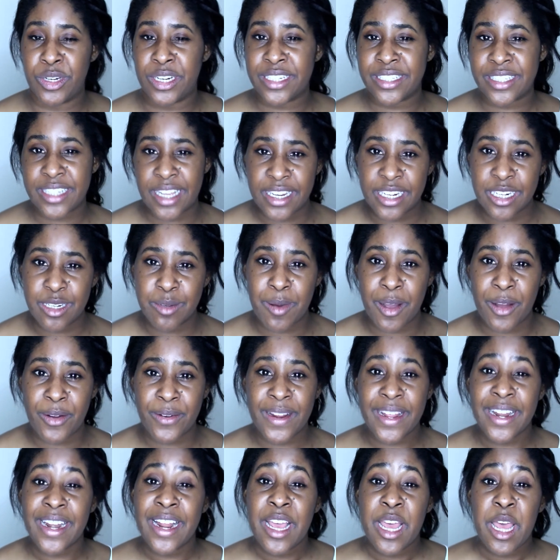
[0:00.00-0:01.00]
excited about
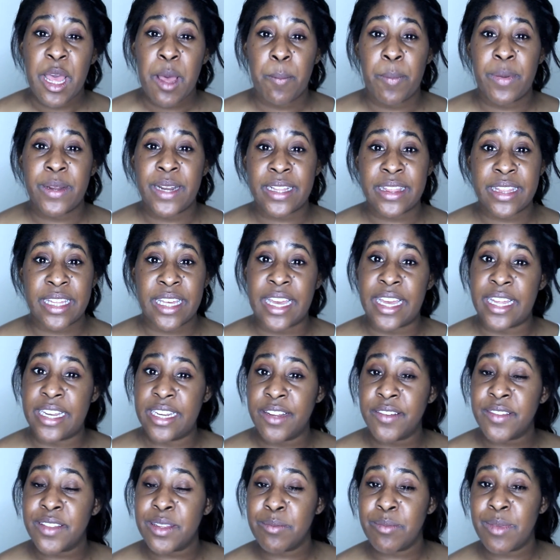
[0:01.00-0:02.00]
it, but at the end
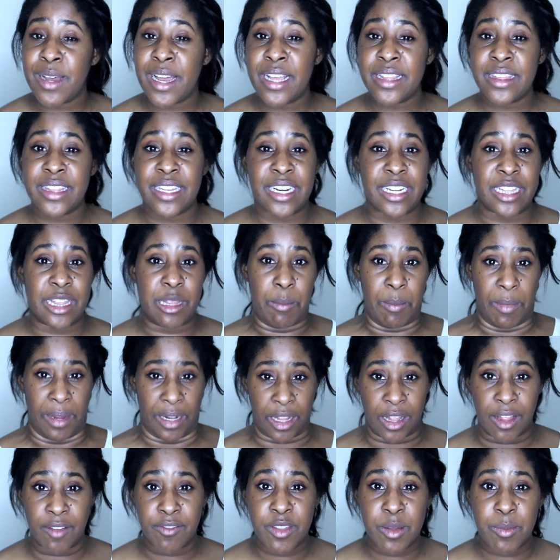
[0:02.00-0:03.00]
of the month and in the
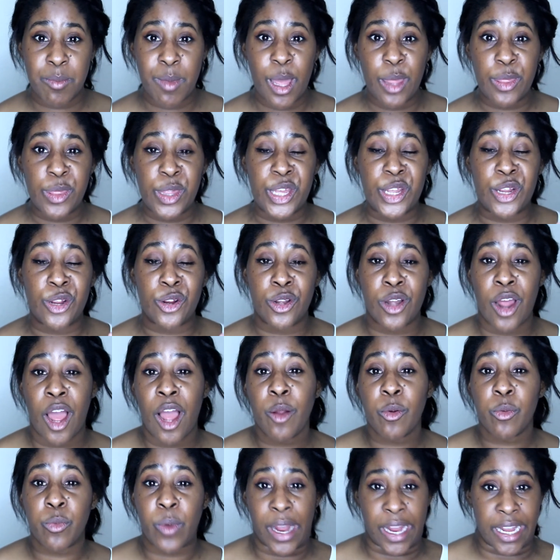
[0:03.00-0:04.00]
middle of the month, you're
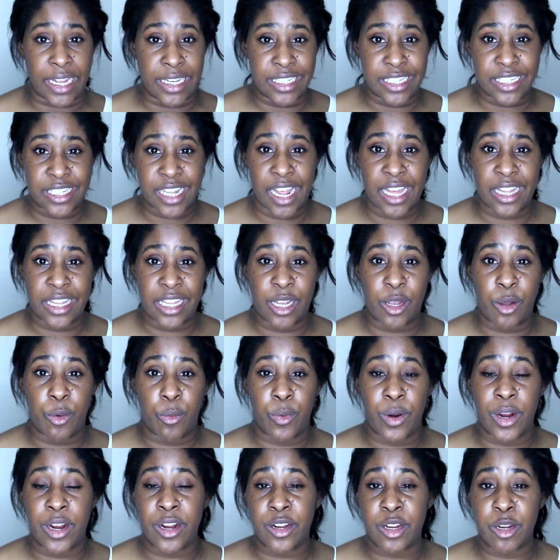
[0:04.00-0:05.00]
not reconciling
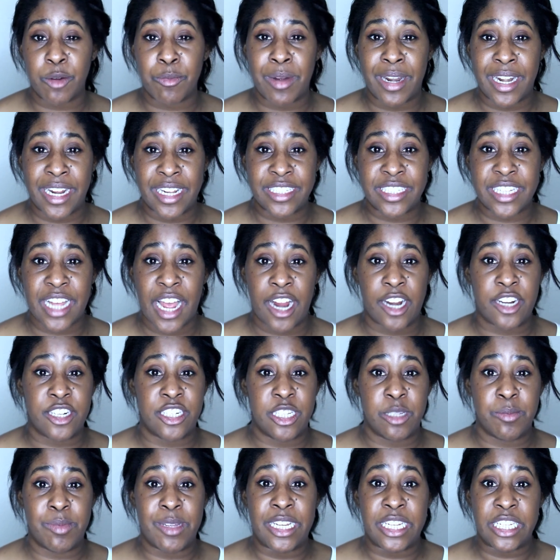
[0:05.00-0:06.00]
where your money is
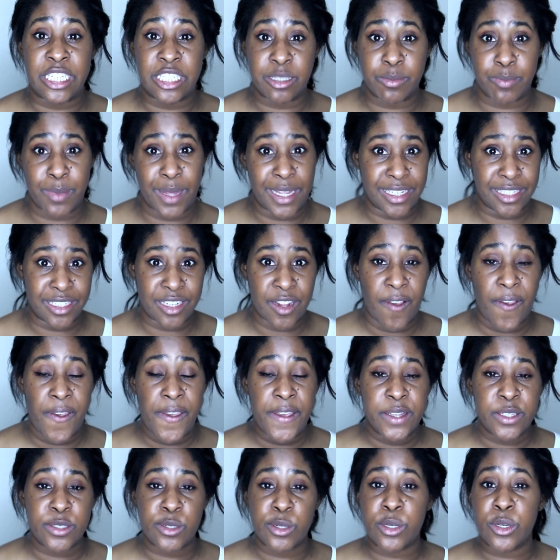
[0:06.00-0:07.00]
actually being spent.
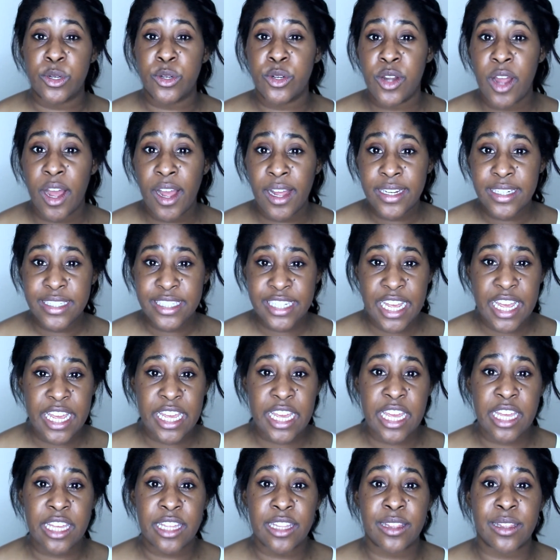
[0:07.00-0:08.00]
So you're not
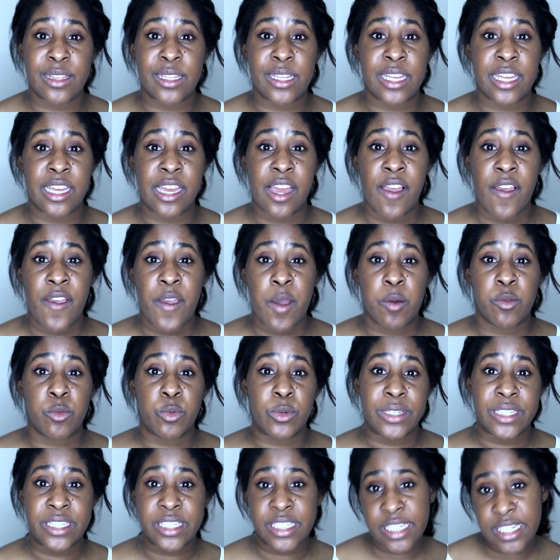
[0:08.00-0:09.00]
taking the
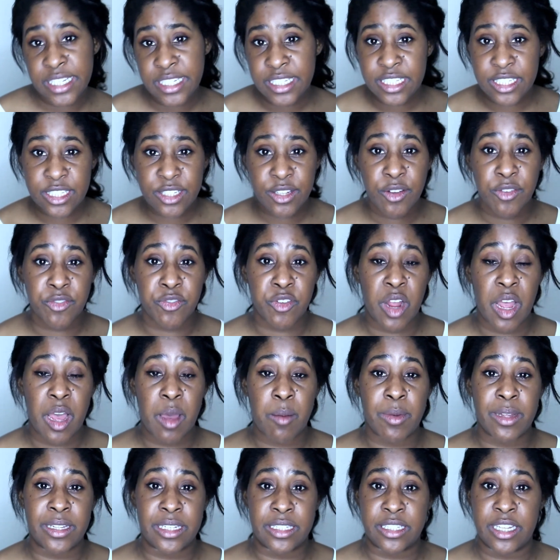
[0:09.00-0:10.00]
receipts
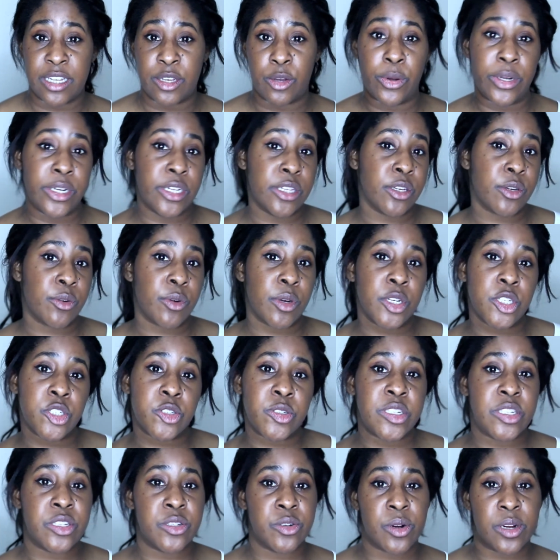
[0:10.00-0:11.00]
from, say, going to the
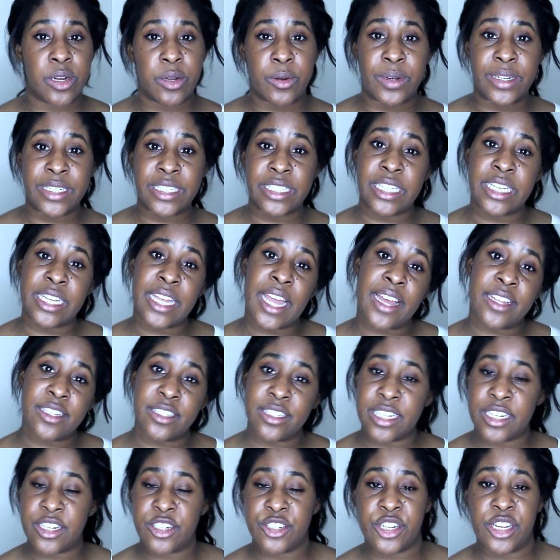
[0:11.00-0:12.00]
grocery store and going to the gas
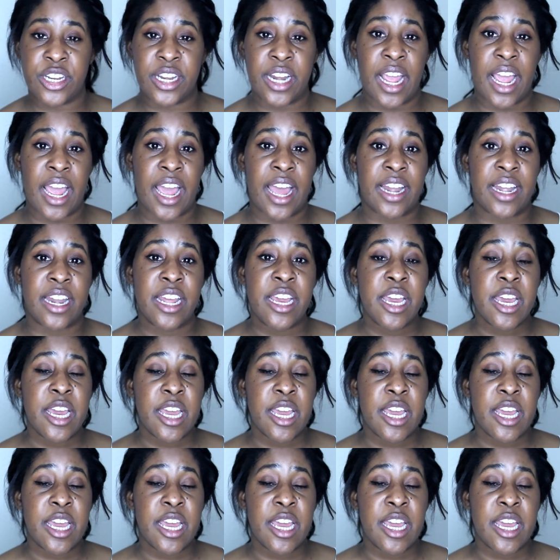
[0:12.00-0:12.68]
station and,